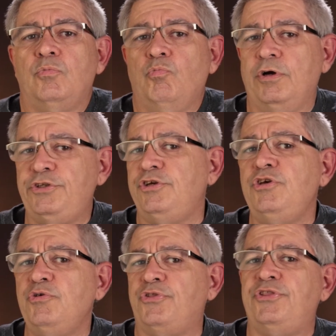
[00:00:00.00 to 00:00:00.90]
What do
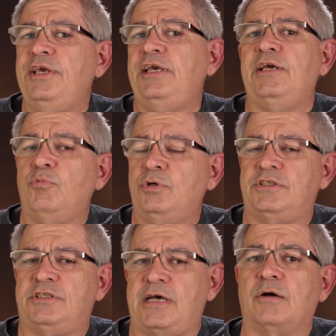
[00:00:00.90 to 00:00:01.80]
you think it would
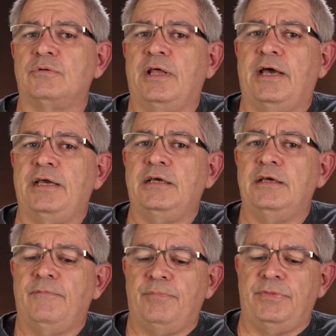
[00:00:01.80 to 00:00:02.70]
sound like
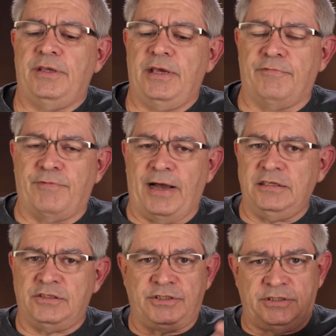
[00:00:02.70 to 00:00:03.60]
if I
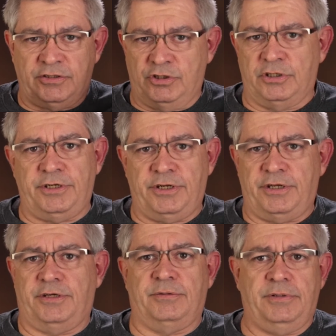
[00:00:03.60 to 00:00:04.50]
stood
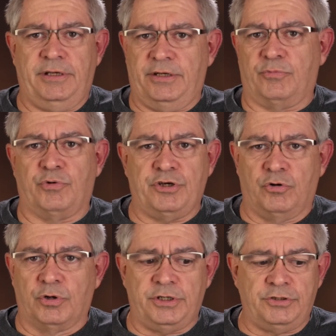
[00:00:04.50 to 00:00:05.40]
in a
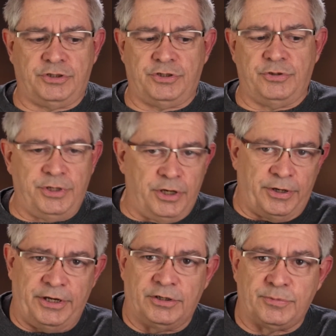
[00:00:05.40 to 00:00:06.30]
recording studio,
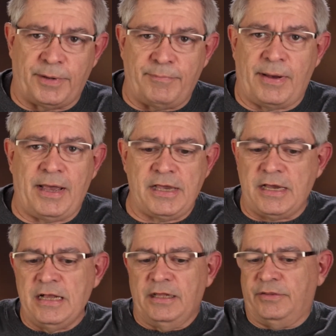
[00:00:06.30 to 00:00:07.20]
here's my mic,
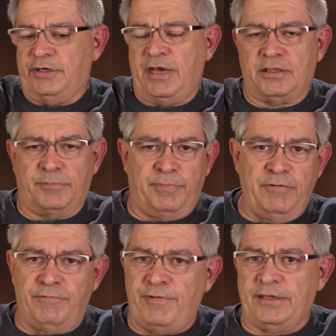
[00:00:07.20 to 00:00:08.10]
you got the
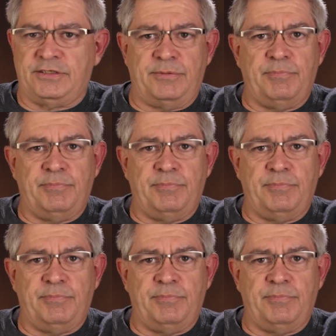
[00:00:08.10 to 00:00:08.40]
big fancy